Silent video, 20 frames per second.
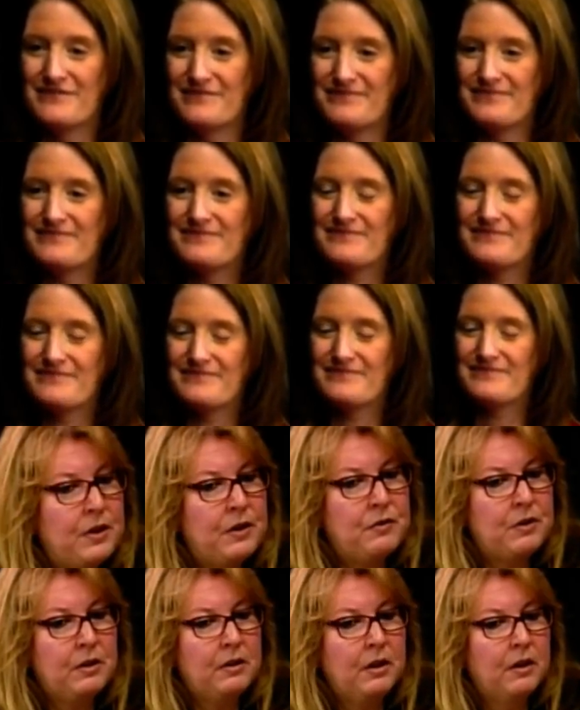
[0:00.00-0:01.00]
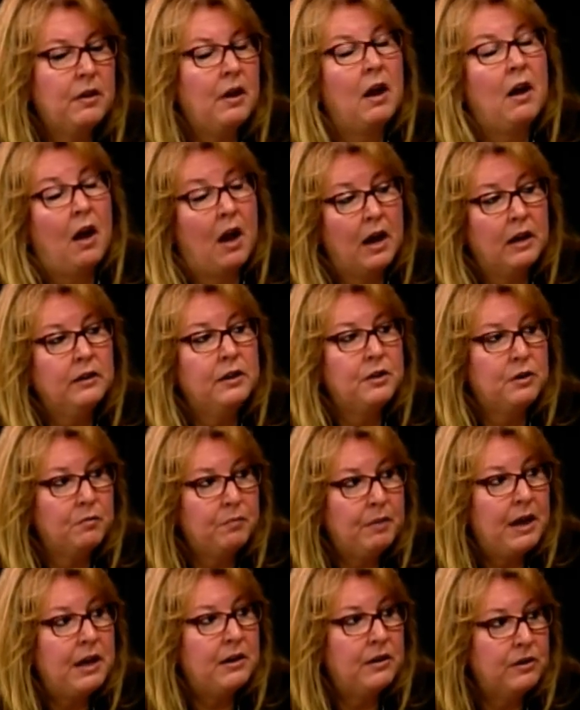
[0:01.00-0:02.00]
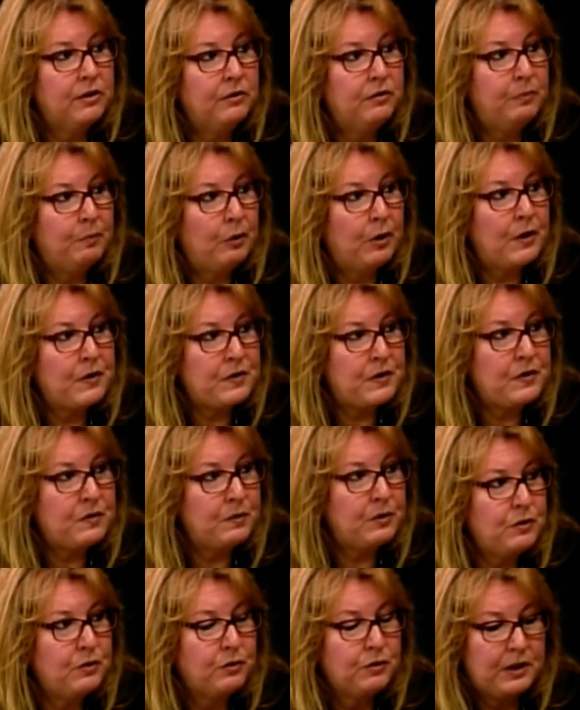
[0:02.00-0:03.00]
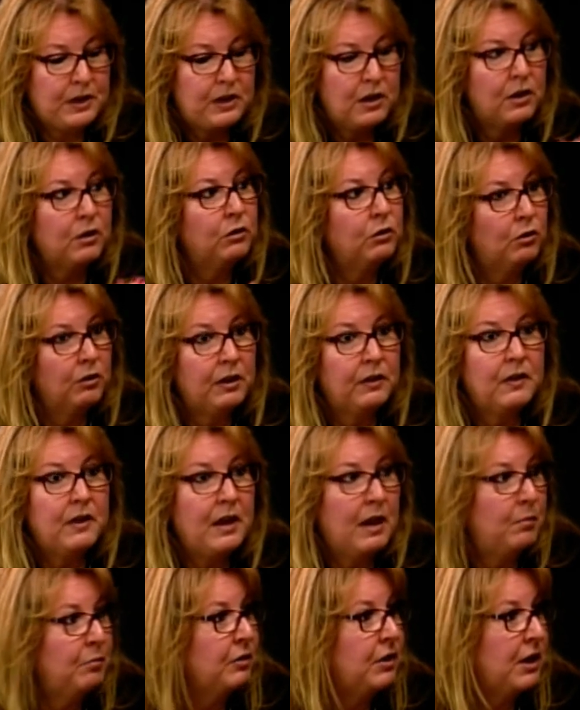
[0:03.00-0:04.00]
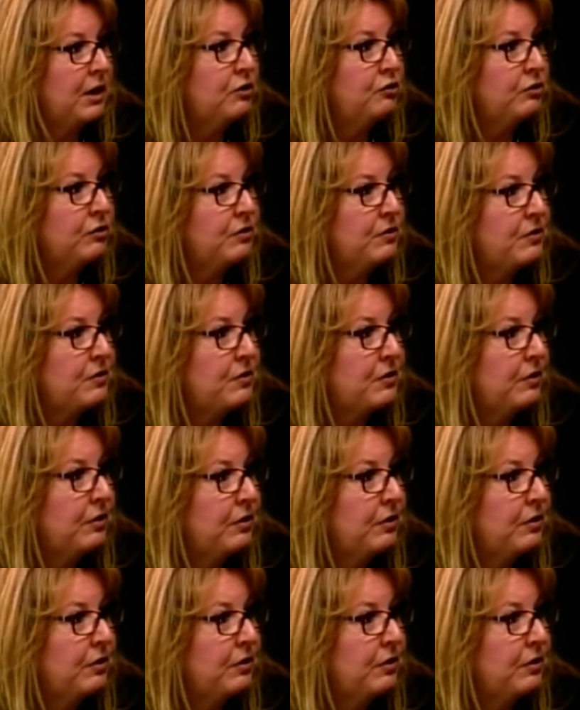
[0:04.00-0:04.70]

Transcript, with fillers: Certainly. Is it a highly competitive process you're taking a look at the applications?